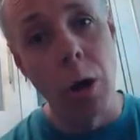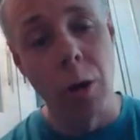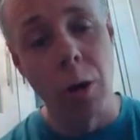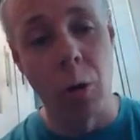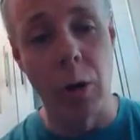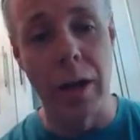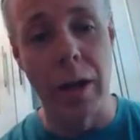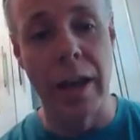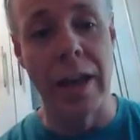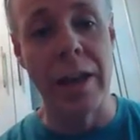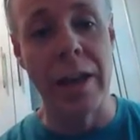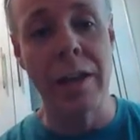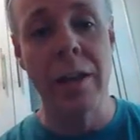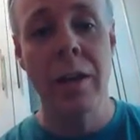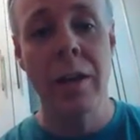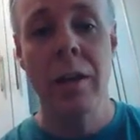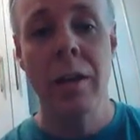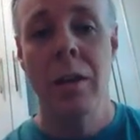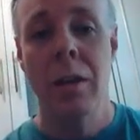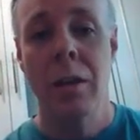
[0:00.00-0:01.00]
Okay?
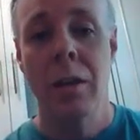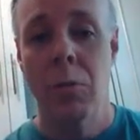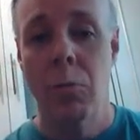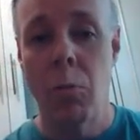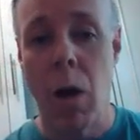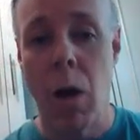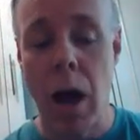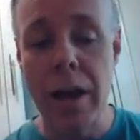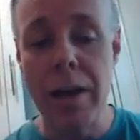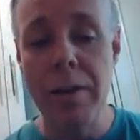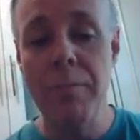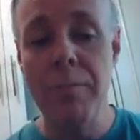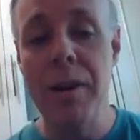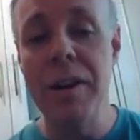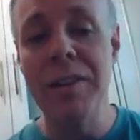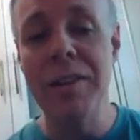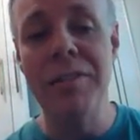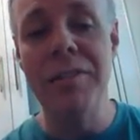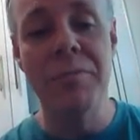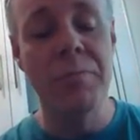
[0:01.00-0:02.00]
Why?
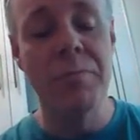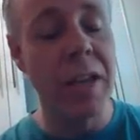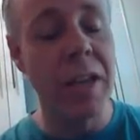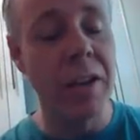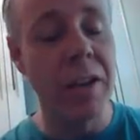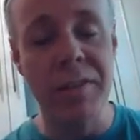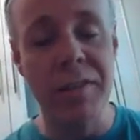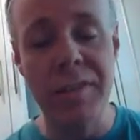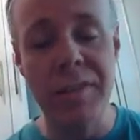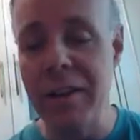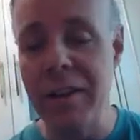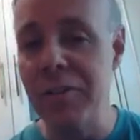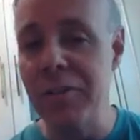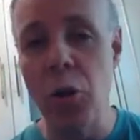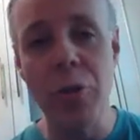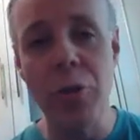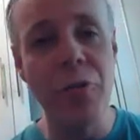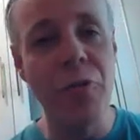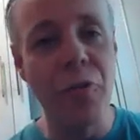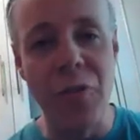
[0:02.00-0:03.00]
Because there is
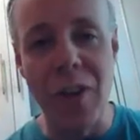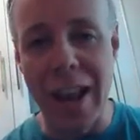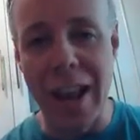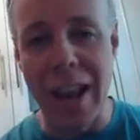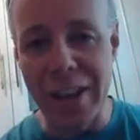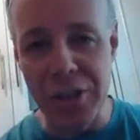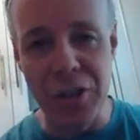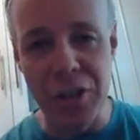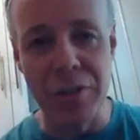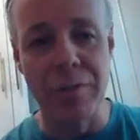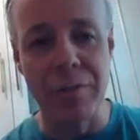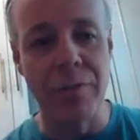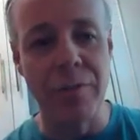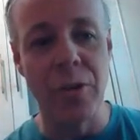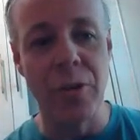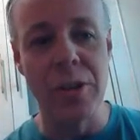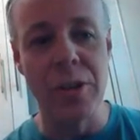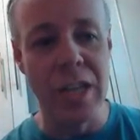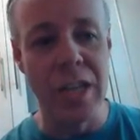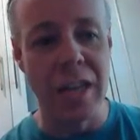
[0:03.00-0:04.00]
no inflection
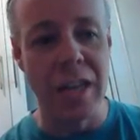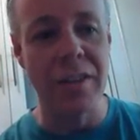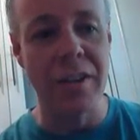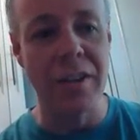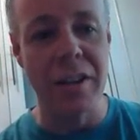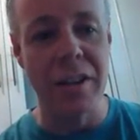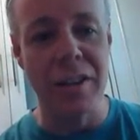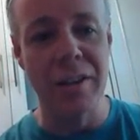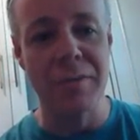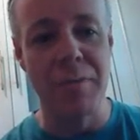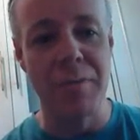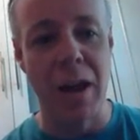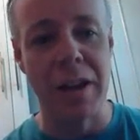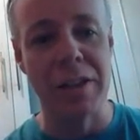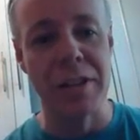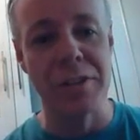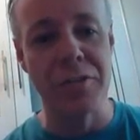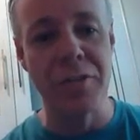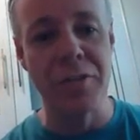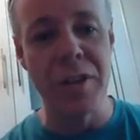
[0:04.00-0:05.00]
for gender in
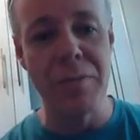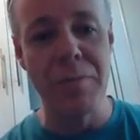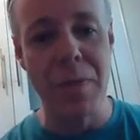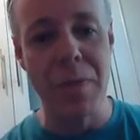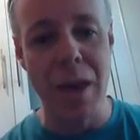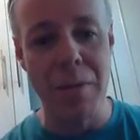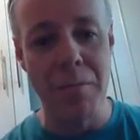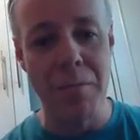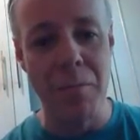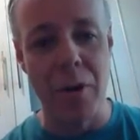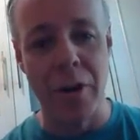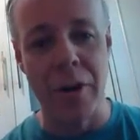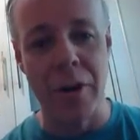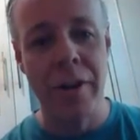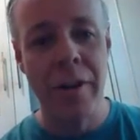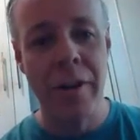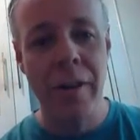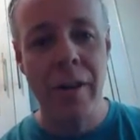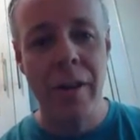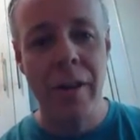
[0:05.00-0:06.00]
Spanish. Remember,
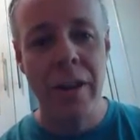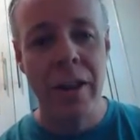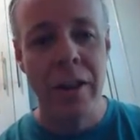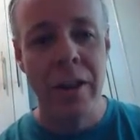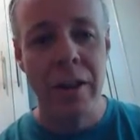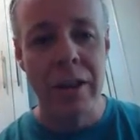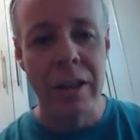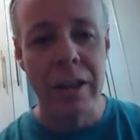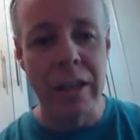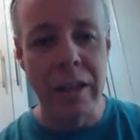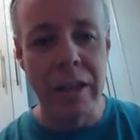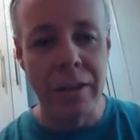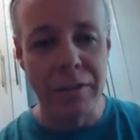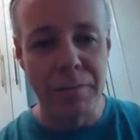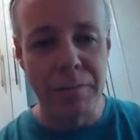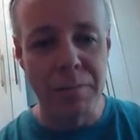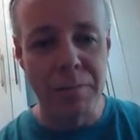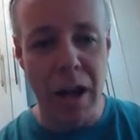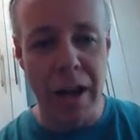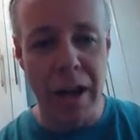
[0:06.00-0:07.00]

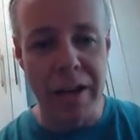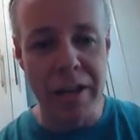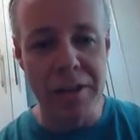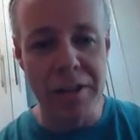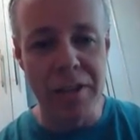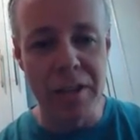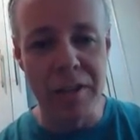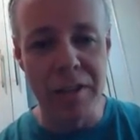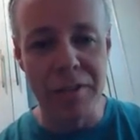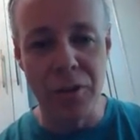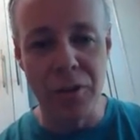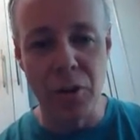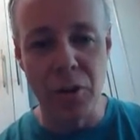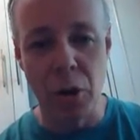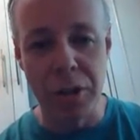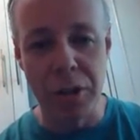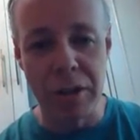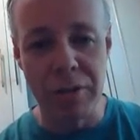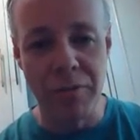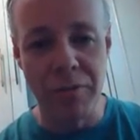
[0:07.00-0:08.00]
Spanish is
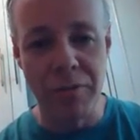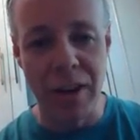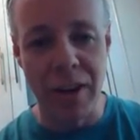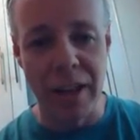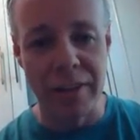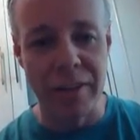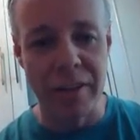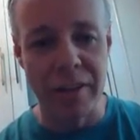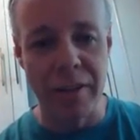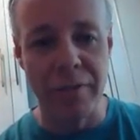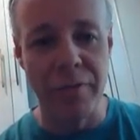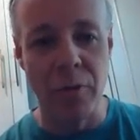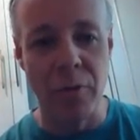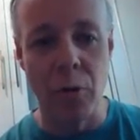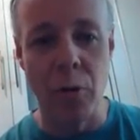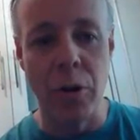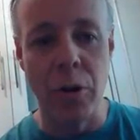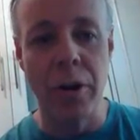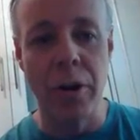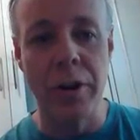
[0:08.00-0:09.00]
not inflected
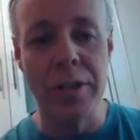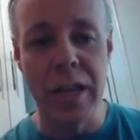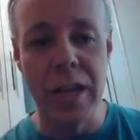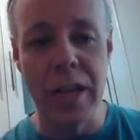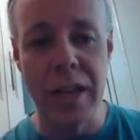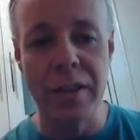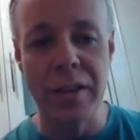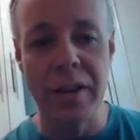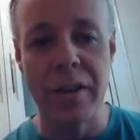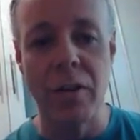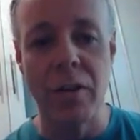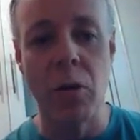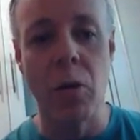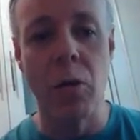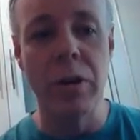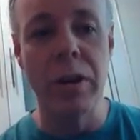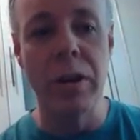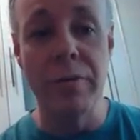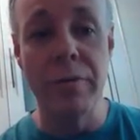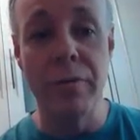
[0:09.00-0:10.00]
for gender,
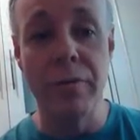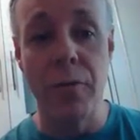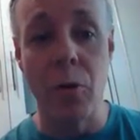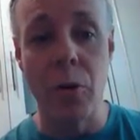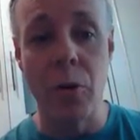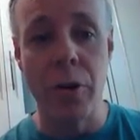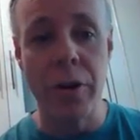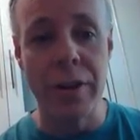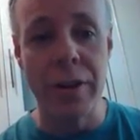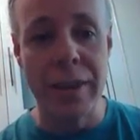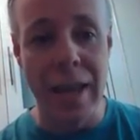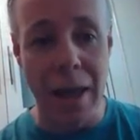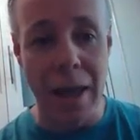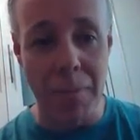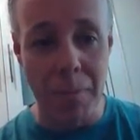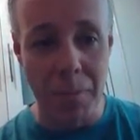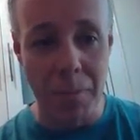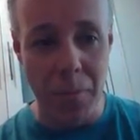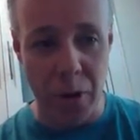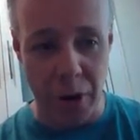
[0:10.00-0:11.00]
only for
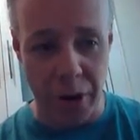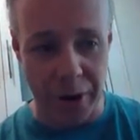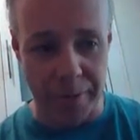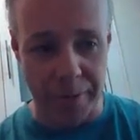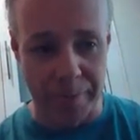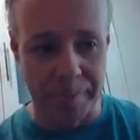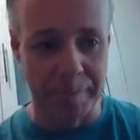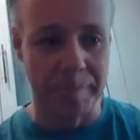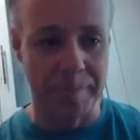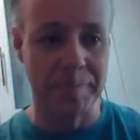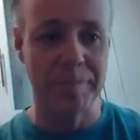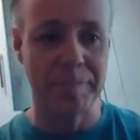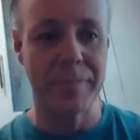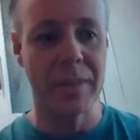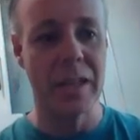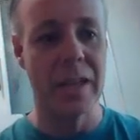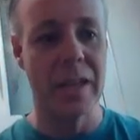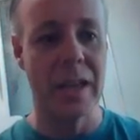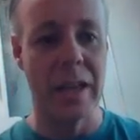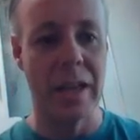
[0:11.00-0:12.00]
number.
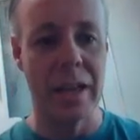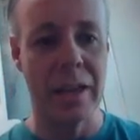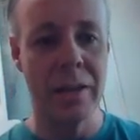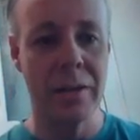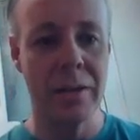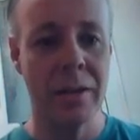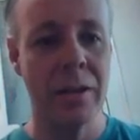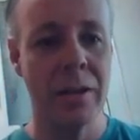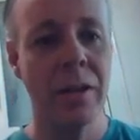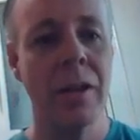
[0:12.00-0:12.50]
Okay?